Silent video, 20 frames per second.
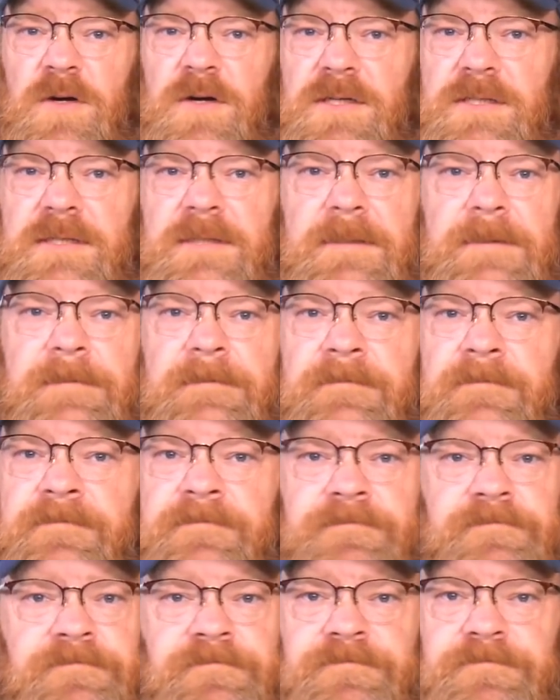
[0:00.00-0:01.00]
works.
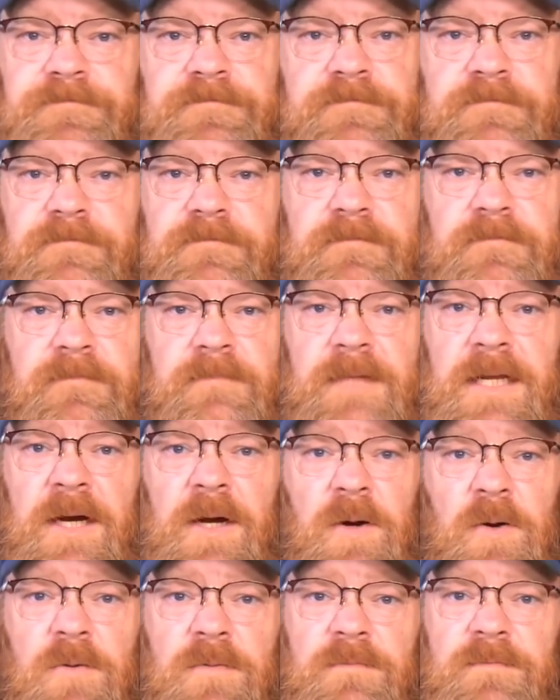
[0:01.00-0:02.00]

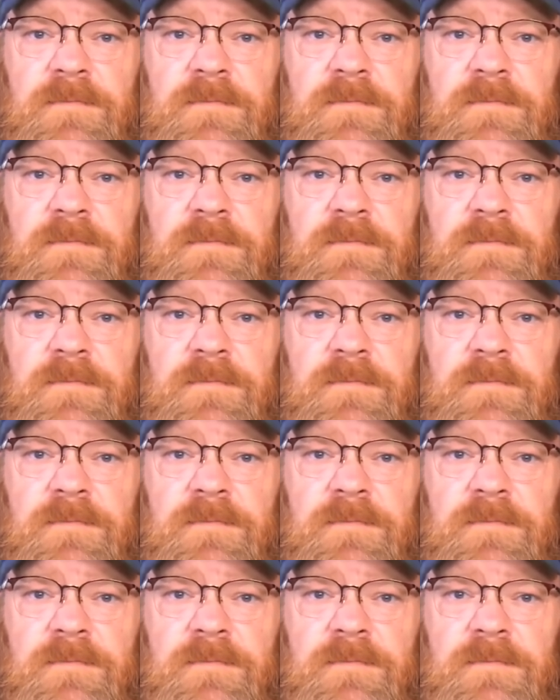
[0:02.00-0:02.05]
No.